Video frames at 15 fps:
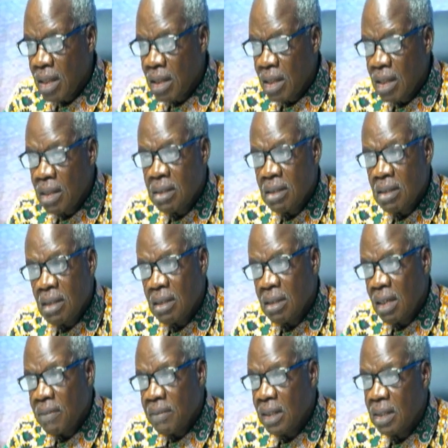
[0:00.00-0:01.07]
enti
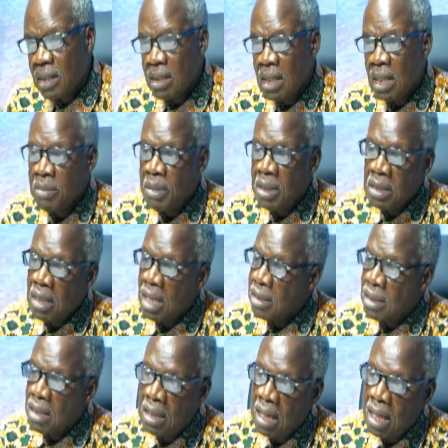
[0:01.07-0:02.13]
reverend ye de mesia
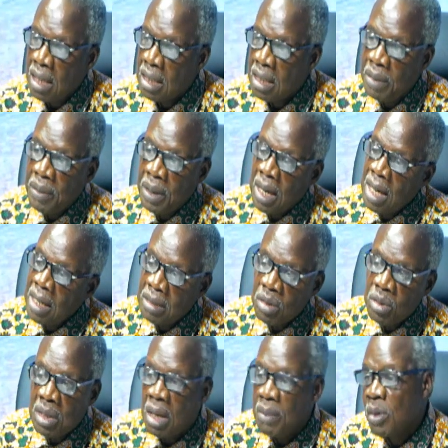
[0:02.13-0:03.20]
se na ye be kan se
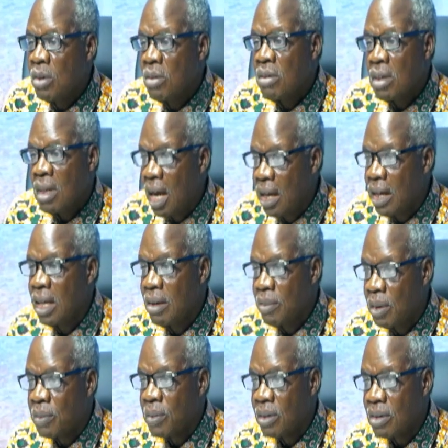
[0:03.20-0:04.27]
onyame wo hunu gan na ye
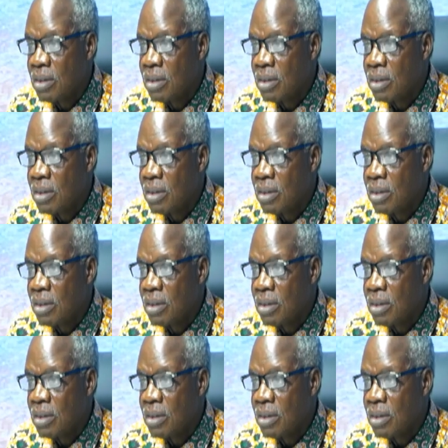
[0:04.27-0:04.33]
mo bo